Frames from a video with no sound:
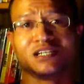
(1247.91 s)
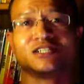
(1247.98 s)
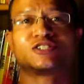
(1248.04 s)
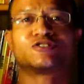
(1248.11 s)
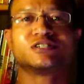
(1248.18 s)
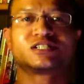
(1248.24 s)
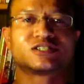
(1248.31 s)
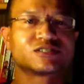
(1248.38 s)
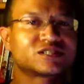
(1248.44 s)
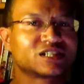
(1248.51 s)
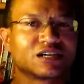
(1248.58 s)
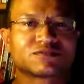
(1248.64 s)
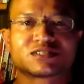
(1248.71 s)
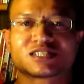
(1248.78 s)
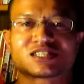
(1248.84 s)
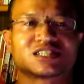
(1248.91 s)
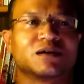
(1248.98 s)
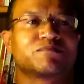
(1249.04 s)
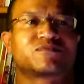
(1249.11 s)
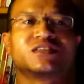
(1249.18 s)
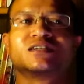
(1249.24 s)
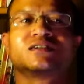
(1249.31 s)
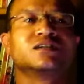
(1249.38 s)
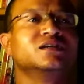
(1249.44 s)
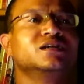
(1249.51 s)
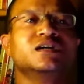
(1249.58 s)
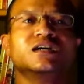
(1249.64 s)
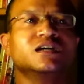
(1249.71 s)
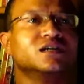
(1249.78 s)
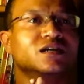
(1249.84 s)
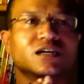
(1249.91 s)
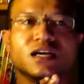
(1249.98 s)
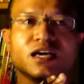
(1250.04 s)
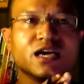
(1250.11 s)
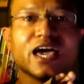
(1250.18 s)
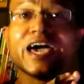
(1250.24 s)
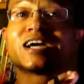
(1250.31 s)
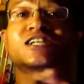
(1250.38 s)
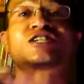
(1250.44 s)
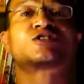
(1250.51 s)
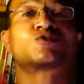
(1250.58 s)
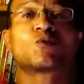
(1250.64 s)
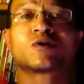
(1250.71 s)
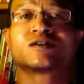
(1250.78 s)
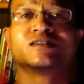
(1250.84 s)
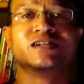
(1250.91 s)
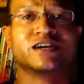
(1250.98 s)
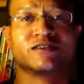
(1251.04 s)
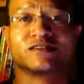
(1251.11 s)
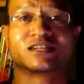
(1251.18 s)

Treat yourself to something extraordinary,